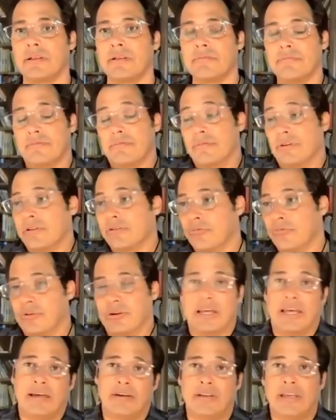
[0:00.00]
well,
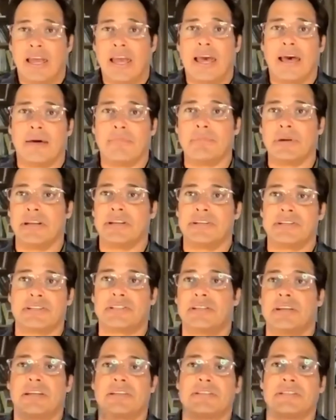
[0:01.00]
hell yeah, but it
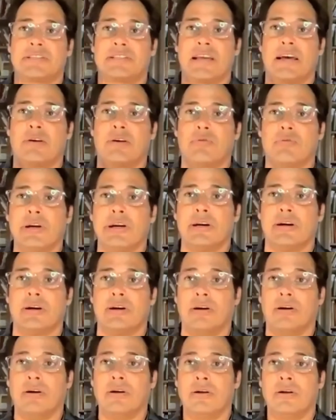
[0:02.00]
just doesn't sound real,
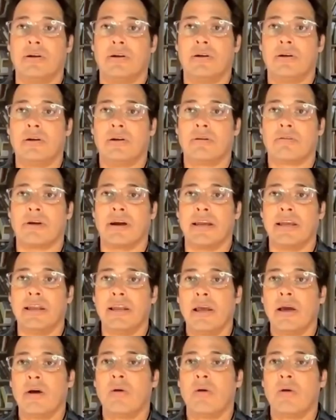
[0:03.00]
right?